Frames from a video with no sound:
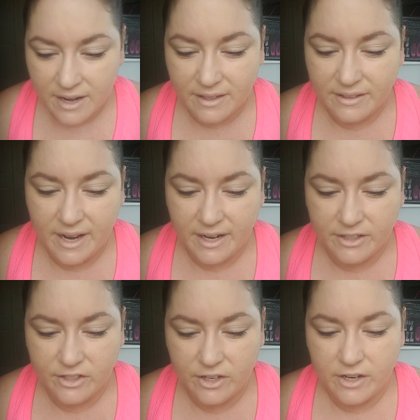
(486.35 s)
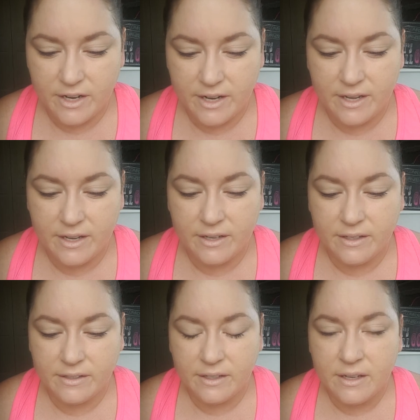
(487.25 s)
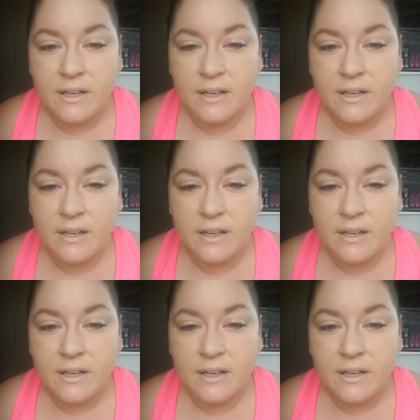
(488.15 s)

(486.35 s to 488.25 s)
The texture is